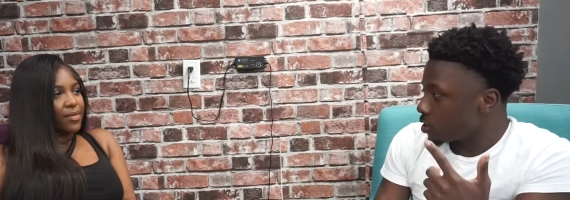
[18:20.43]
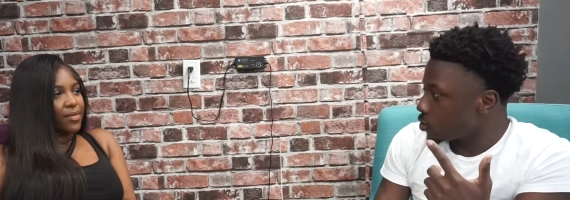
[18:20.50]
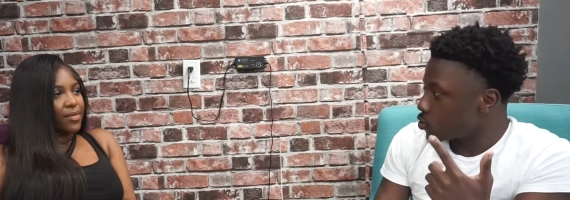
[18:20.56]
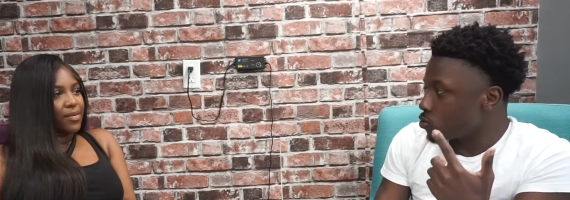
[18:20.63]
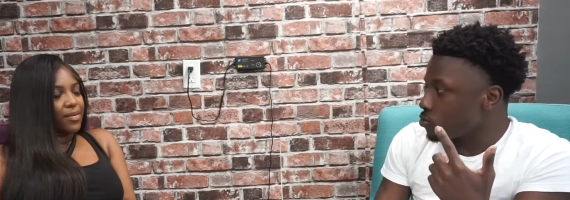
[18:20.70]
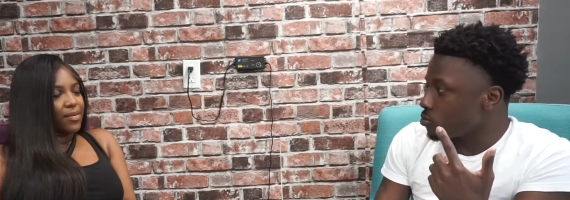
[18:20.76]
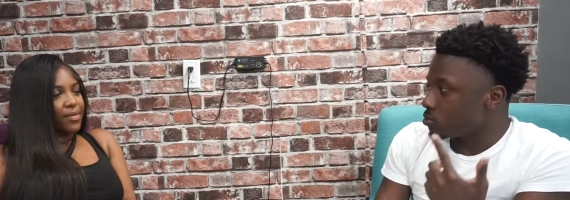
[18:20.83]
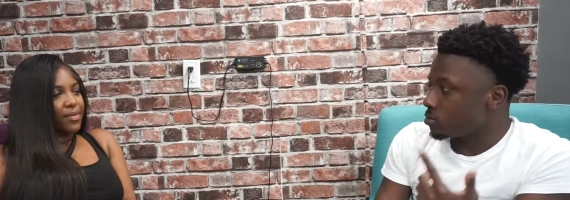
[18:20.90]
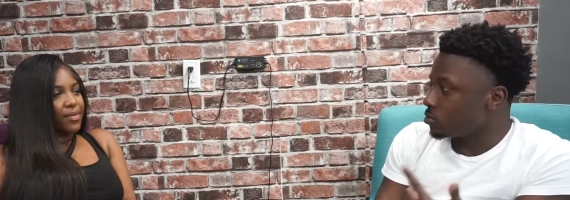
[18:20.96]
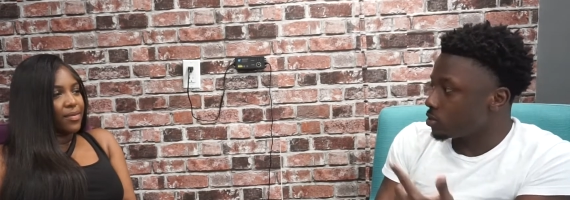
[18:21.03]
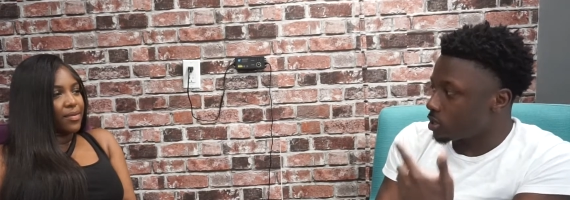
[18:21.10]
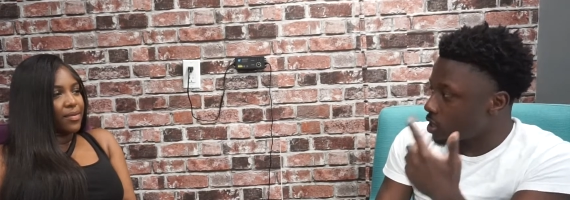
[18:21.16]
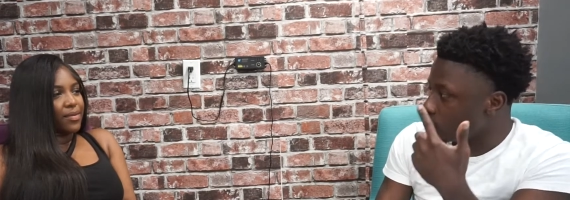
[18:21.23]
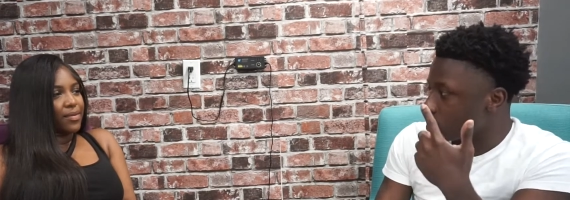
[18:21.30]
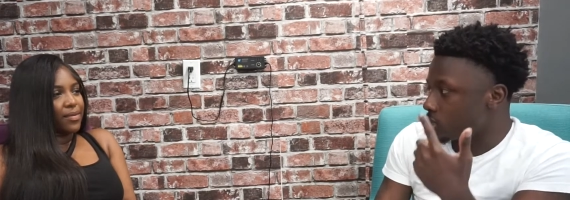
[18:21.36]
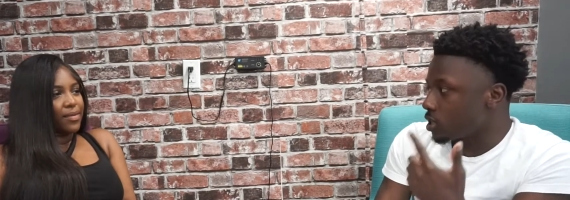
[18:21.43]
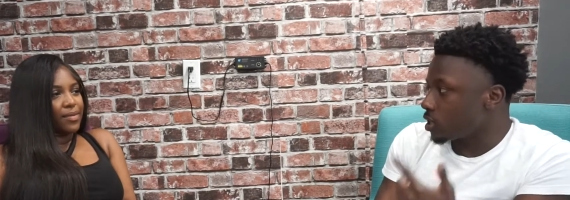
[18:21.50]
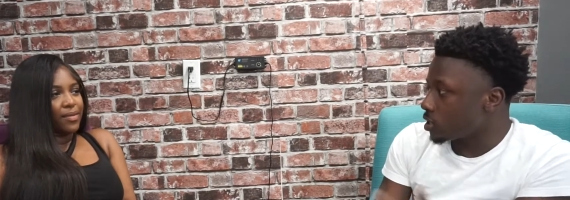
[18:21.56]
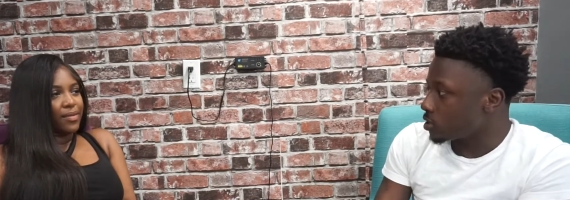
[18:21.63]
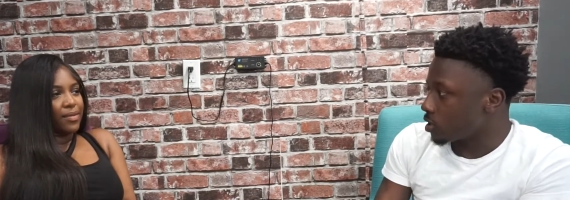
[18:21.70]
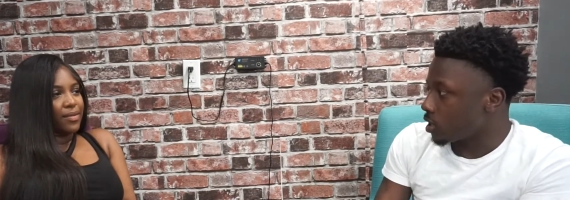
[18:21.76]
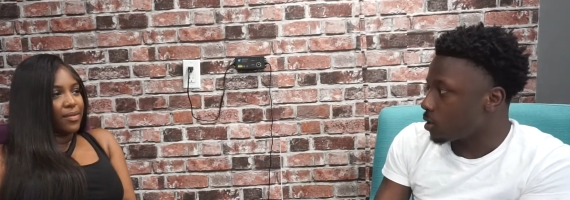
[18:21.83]
Speaker 1: Oh, six
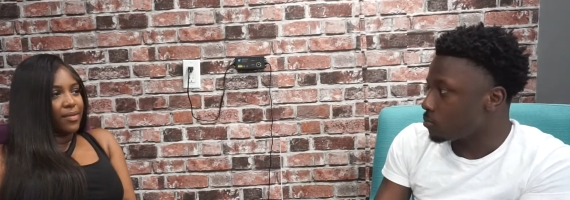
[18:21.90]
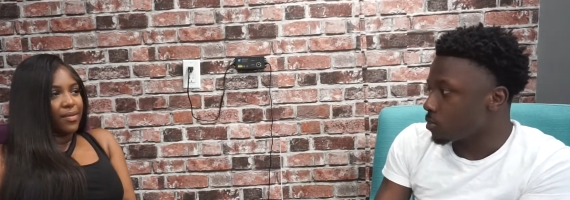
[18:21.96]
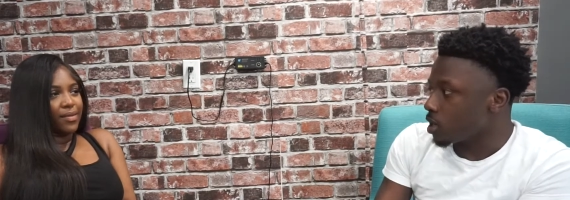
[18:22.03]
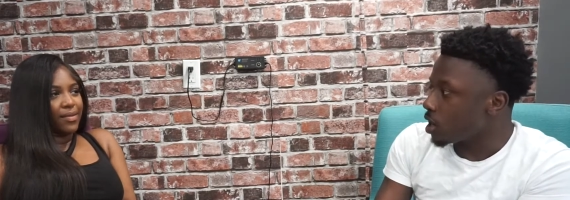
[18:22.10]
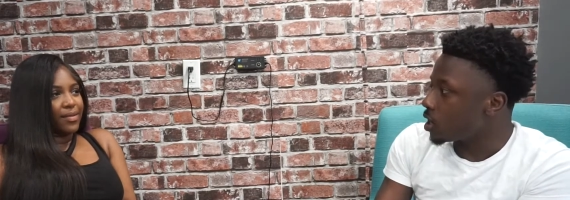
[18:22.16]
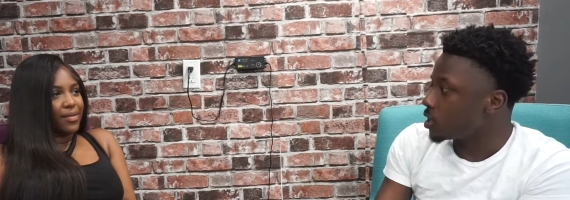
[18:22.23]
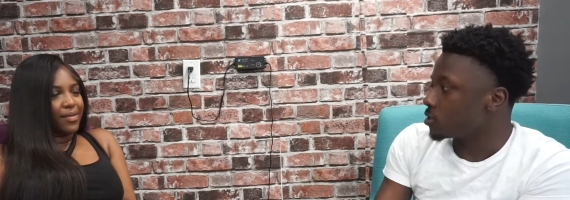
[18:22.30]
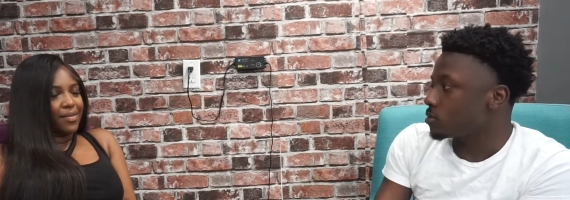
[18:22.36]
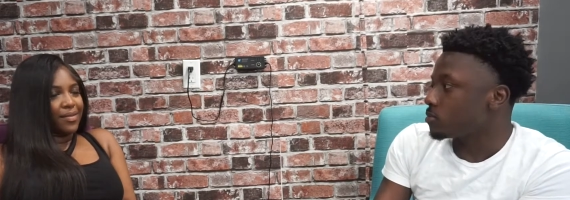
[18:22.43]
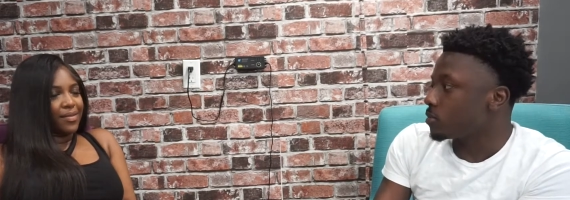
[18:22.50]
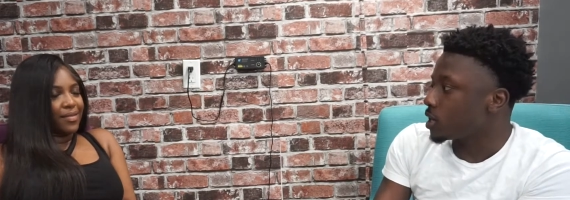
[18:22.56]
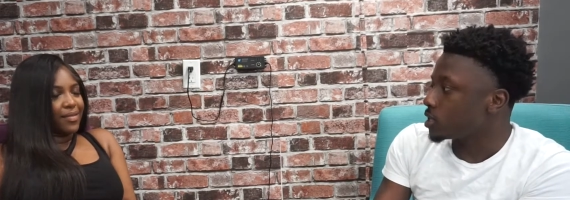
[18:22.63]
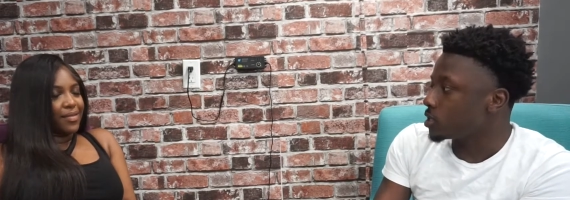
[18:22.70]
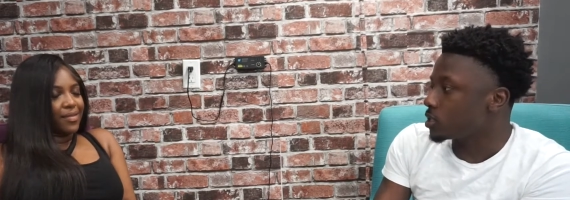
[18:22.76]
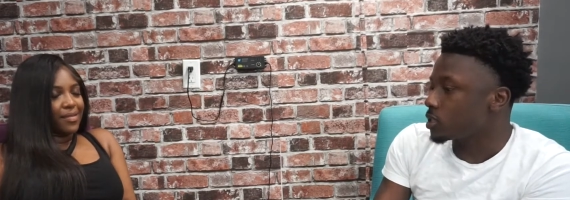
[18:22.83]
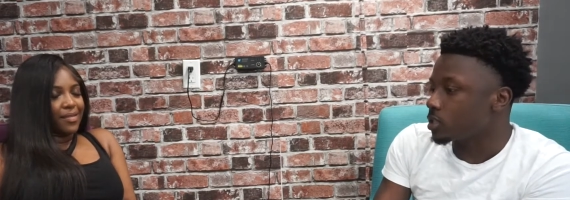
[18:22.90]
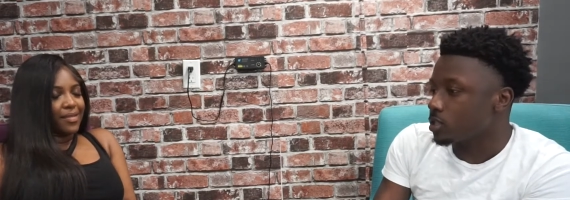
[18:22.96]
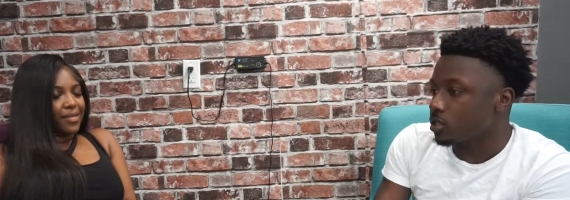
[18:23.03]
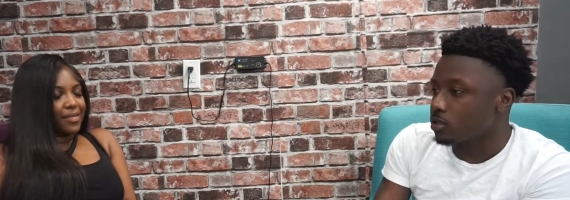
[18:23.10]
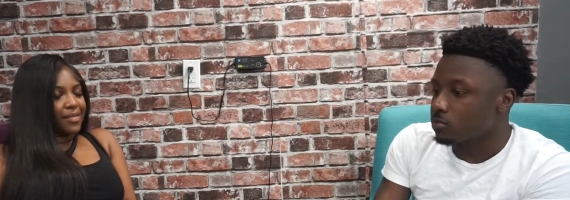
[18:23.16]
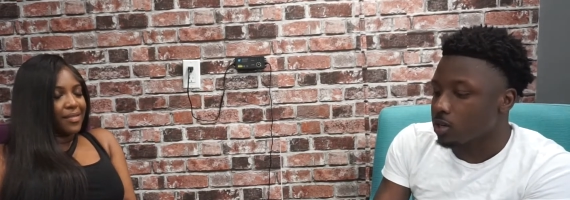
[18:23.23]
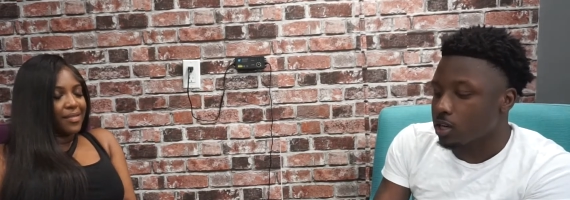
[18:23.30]
six. I'm God. Somebody six
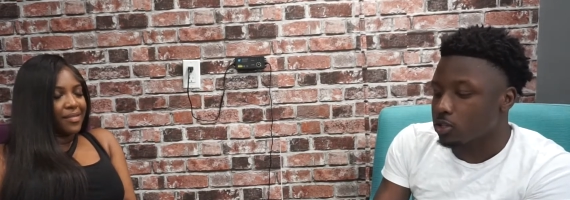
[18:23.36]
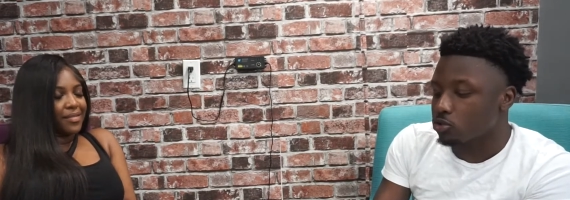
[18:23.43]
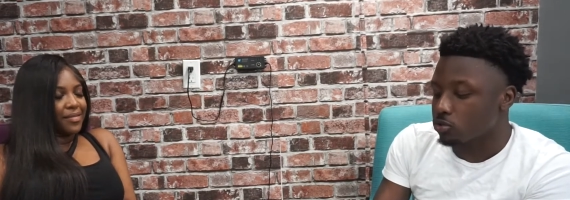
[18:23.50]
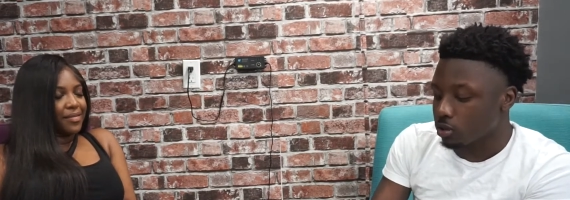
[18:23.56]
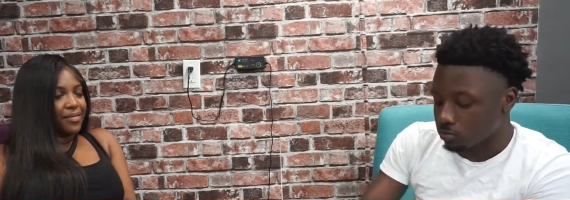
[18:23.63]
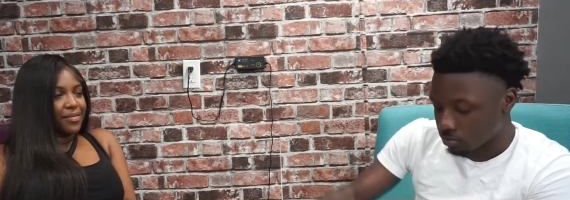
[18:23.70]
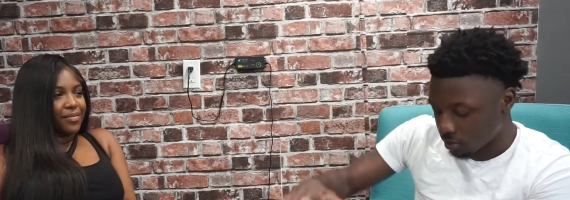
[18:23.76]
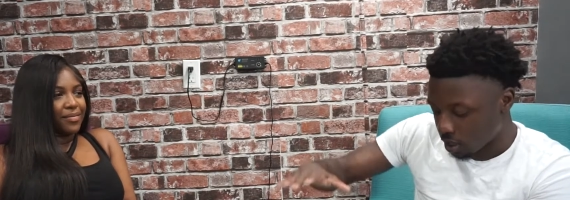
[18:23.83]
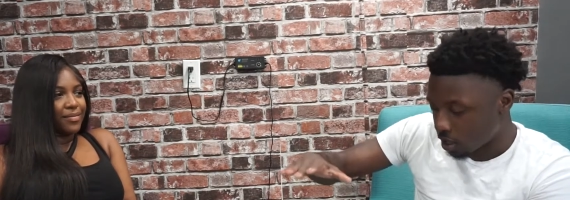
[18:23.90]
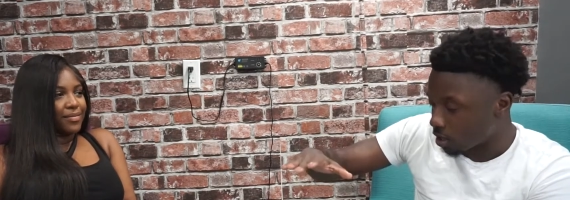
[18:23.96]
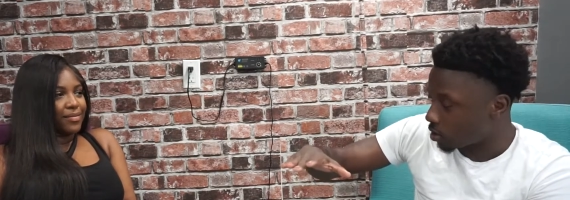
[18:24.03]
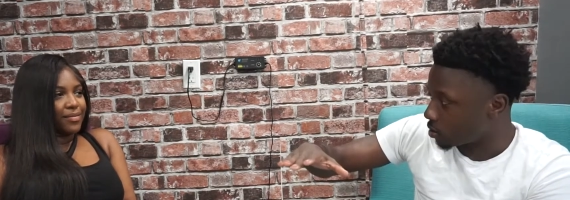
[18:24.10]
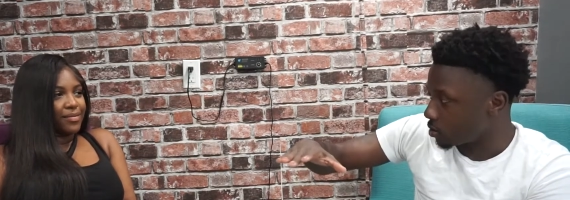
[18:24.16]
six. Mind you, I'm here.